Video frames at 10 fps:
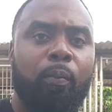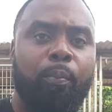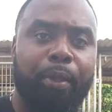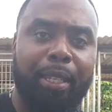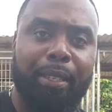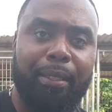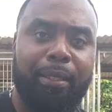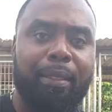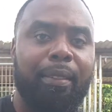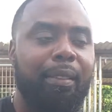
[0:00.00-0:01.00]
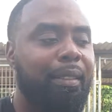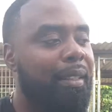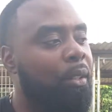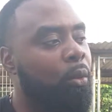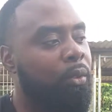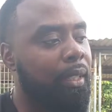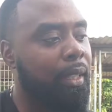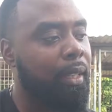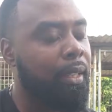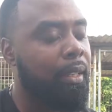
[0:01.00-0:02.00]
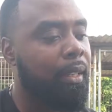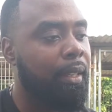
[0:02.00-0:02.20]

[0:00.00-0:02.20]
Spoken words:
Beezy or they know Dean.